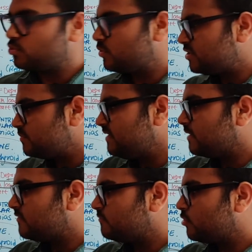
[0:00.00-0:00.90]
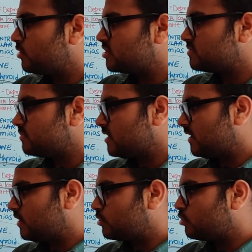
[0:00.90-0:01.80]
Which beta 1 blockers?
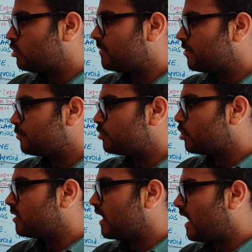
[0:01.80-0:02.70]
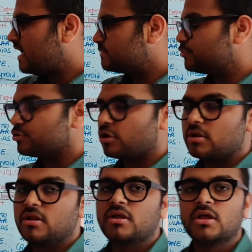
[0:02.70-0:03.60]
Atenolol, metoprolol,
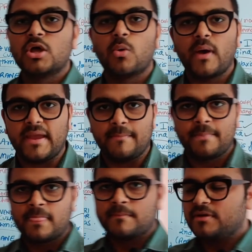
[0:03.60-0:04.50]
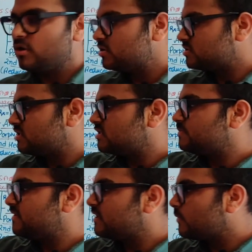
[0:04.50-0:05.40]
isbutolol. Why? Because it is
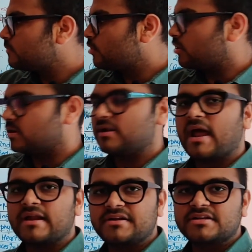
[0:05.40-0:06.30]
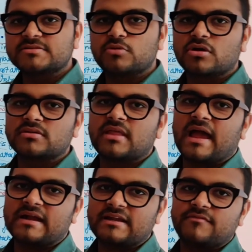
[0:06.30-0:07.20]
beta 1 blocker and it is blocking the
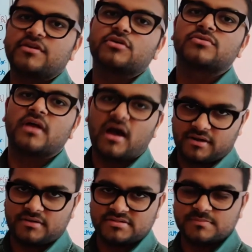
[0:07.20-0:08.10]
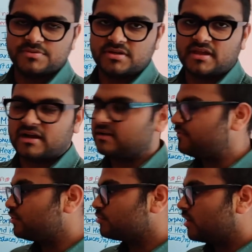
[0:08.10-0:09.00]
activity on the heart, sympathetic
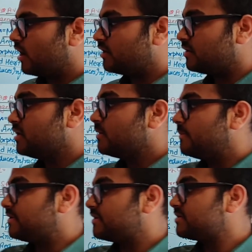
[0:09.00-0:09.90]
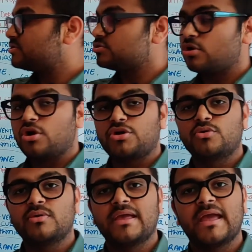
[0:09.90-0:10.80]
activity on the heart, but it is not
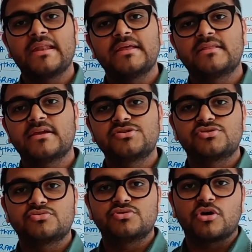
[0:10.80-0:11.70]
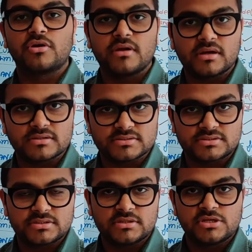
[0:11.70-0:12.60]
doing anything to your
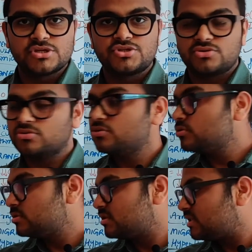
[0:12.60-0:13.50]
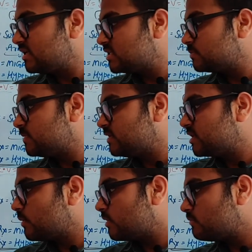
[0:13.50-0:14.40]
lungs. So these
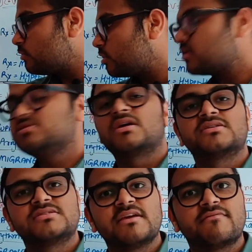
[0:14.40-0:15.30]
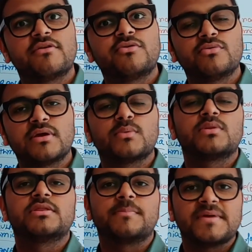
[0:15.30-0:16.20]
beta 1 blockers are safer to give
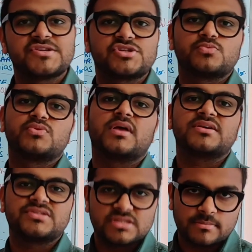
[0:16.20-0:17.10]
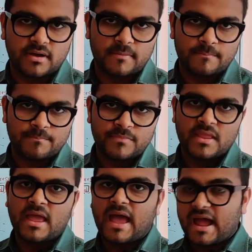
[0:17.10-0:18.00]
in the patient with asthma,
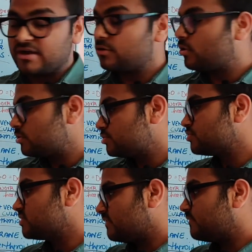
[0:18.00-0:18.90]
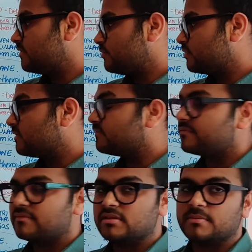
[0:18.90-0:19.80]
and also safer to
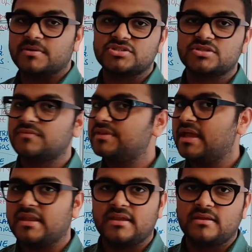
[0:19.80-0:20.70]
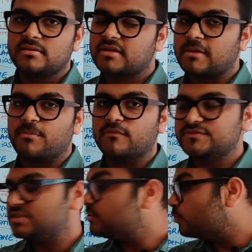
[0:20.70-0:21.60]
give in the patient with any type of
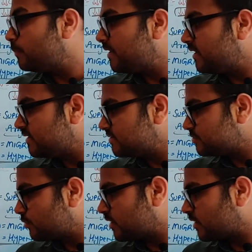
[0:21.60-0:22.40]
COPDs.